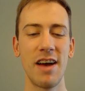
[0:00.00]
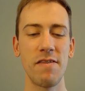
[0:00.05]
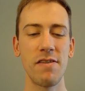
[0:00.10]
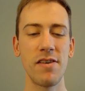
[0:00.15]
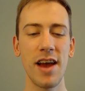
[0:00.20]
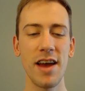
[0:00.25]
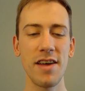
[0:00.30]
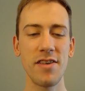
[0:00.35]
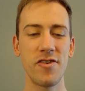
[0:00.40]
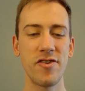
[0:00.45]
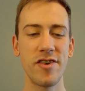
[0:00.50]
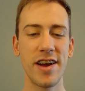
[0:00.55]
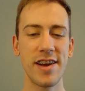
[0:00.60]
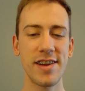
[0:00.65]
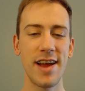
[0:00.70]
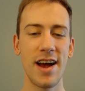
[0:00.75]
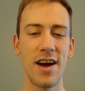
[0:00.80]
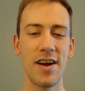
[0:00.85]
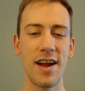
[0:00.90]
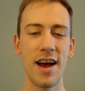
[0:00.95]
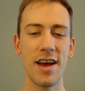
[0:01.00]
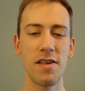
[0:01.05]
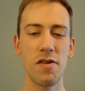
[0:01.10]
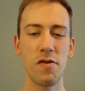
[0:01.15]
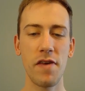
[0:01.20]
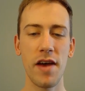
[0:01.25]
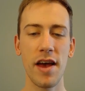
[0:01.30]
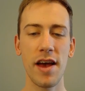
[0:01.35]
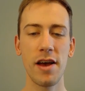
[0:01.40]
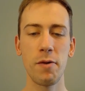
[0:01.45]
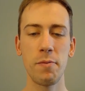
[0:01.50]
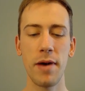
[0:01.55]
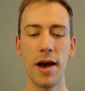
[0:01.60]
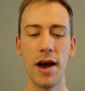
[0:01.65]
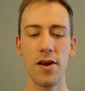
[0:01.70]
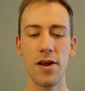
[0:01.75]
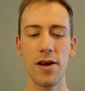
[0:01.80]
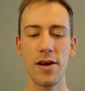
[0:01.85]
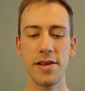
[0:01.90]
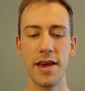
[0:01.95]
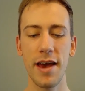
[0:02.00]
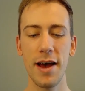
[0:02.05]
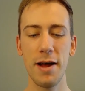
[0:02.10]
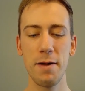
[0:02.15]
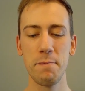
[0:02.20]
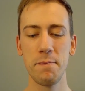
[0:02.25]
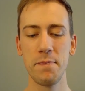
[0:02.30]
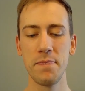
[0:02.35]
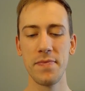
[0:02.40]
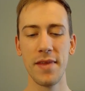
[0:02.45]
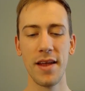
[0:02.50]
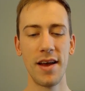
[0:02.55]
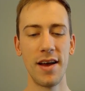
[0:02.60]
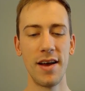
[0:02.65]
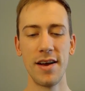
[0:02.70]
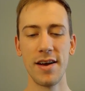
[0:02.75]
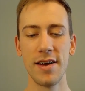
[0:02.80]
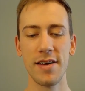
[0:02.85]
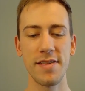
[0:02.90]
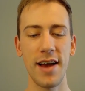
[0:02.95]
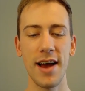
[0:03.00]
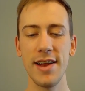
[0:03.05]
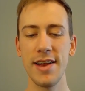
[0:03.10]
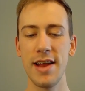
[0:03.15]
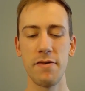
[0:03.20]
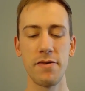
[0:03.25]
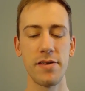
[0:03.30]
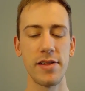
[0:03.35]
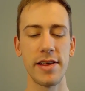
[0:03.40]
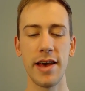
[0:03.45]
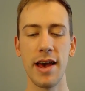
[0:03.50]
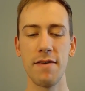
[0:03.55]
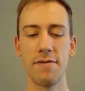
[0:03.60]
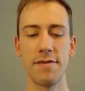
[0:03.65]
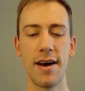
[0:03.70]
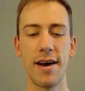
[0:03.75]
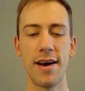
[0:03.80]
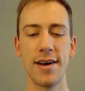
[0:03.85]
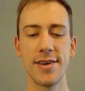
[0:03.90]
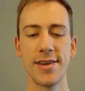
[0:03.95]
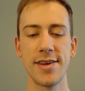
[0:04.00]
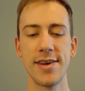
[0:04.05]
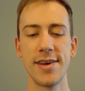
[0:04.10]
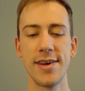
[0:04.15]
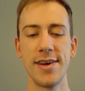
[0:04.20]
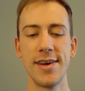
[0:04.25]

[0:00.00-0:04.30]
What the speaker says: Have you guys checked out Ice Fang Hippowdon yet? Because I definitely have not.